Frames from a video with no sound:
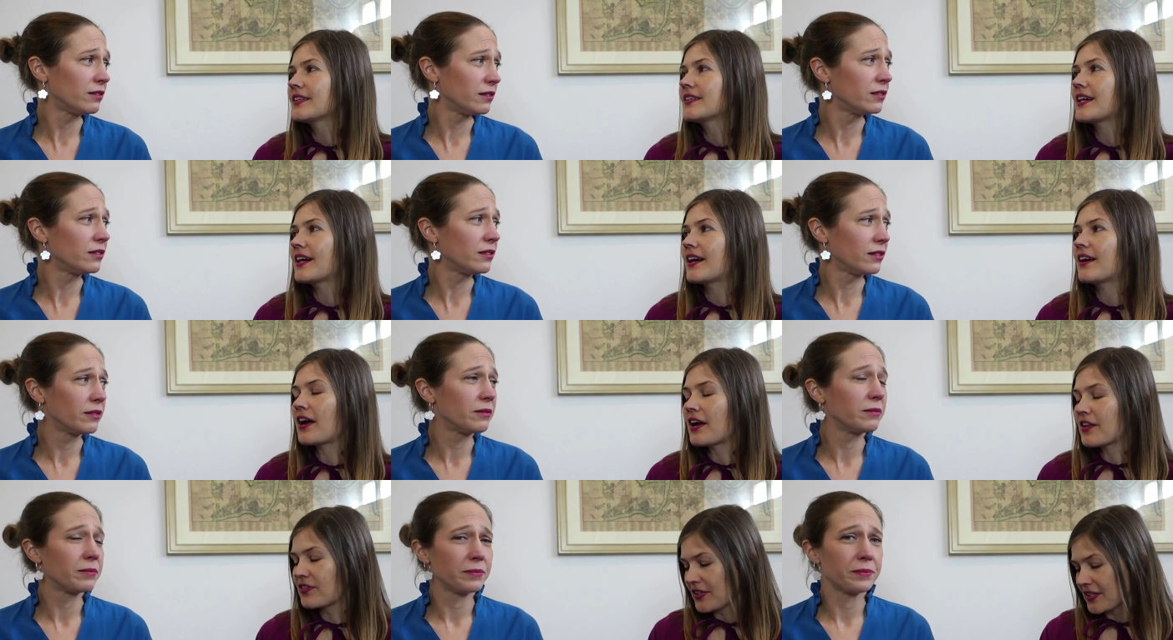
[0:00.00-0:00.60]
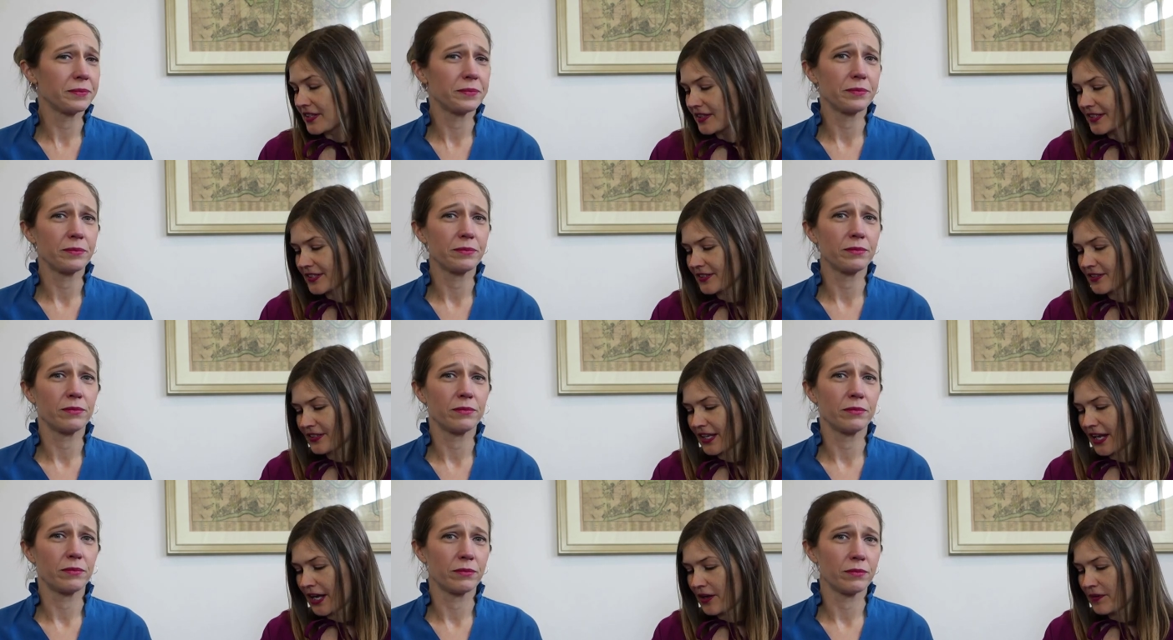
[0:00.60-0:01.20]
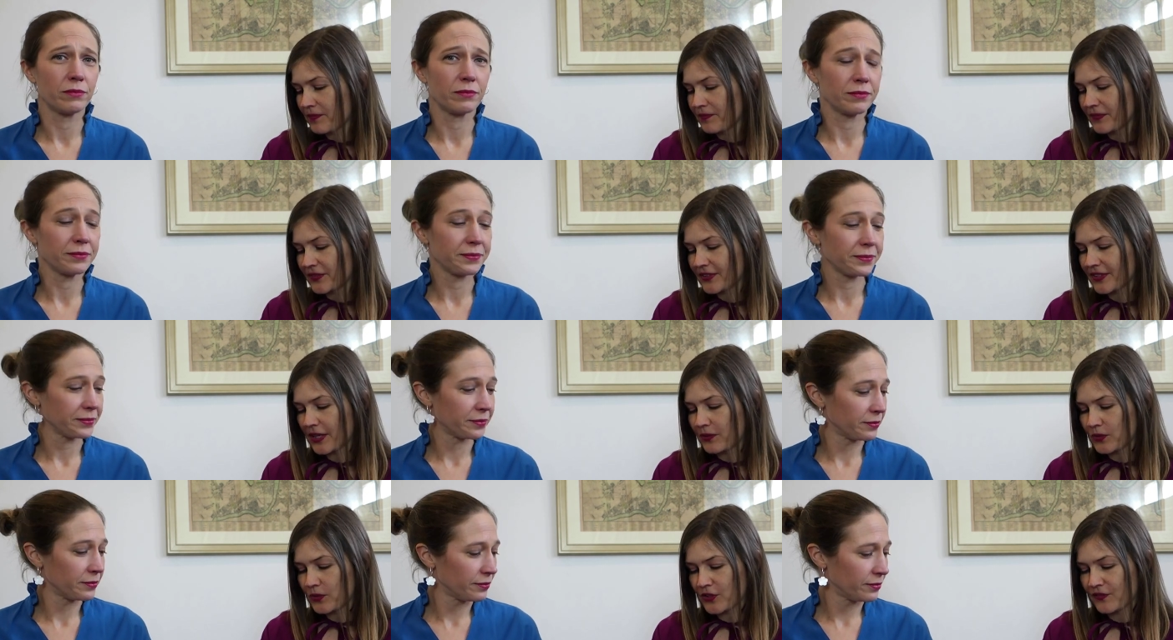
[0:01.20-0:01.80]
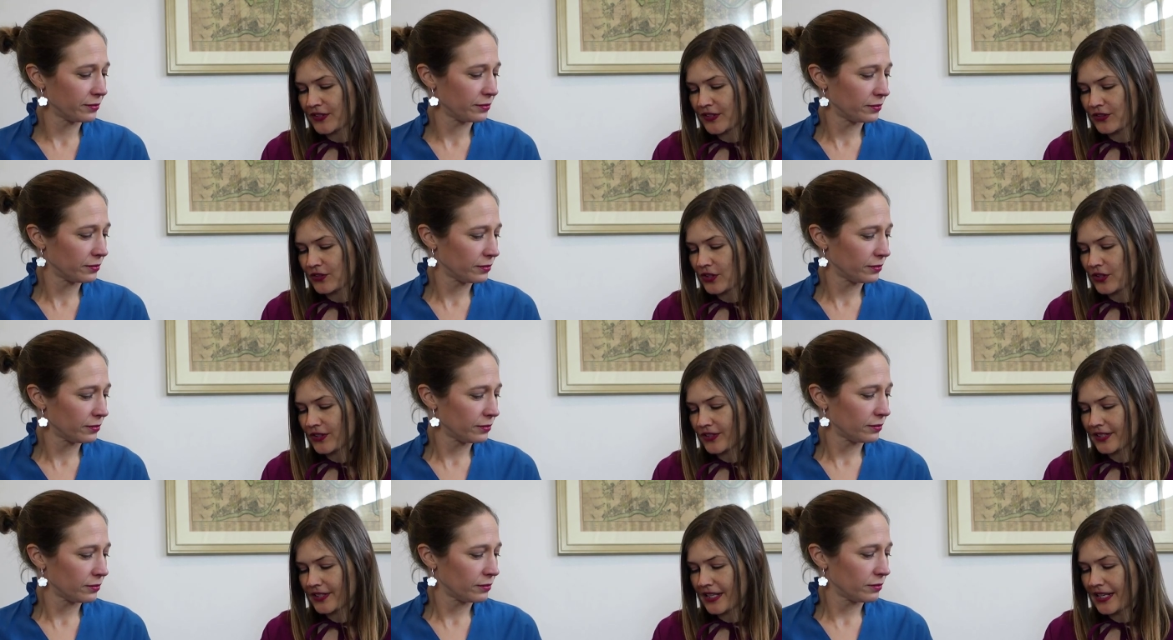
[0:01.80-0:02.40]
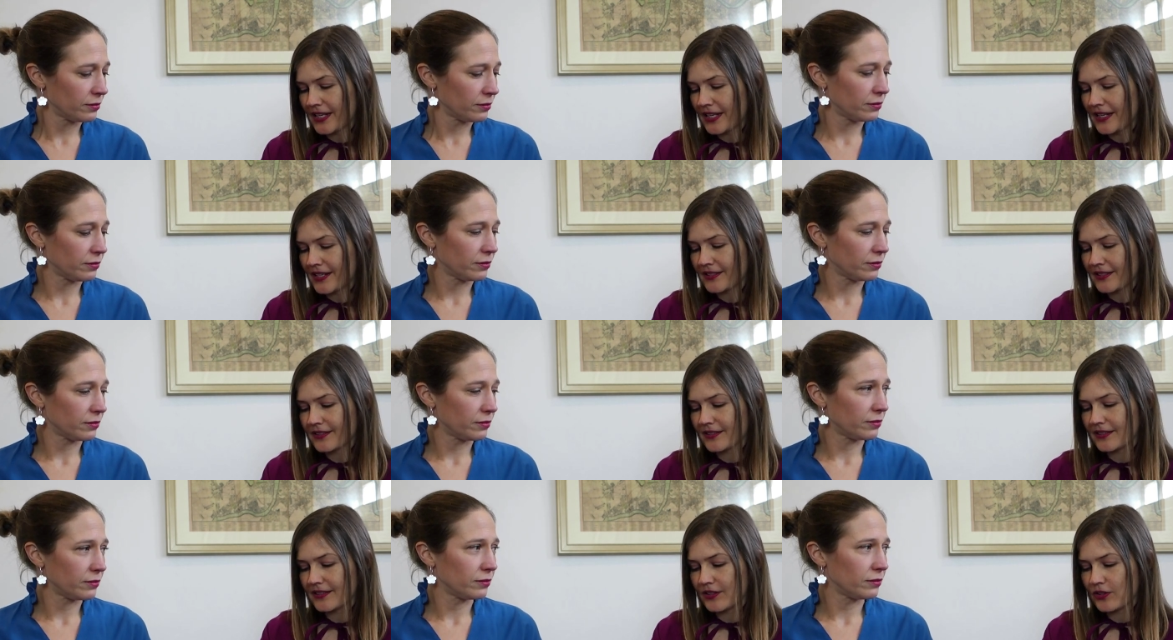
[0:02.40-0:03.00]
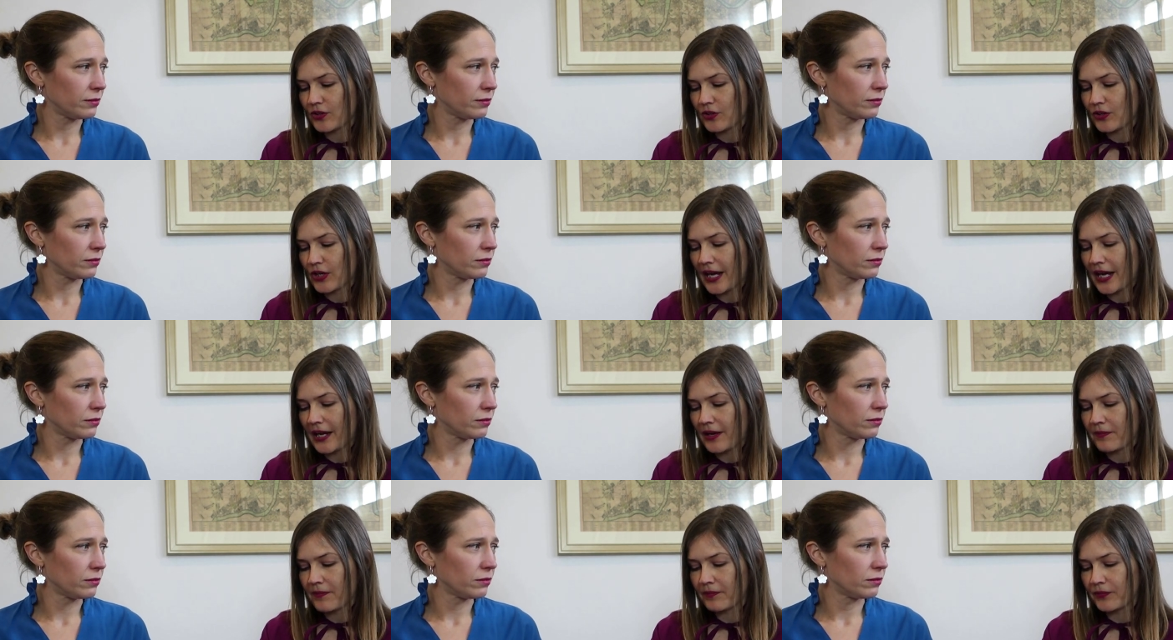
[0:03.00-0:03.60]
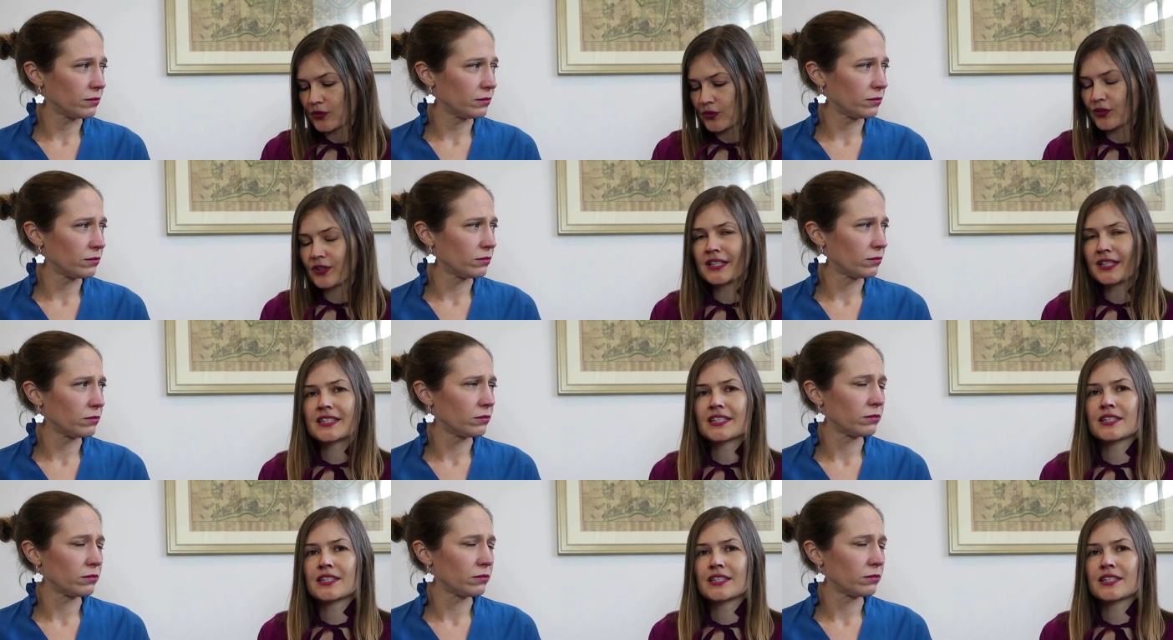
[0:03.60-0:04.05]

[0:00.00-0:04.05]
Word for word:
Speaker 1: Yeah, I think this um, sand wash viscose is um, not like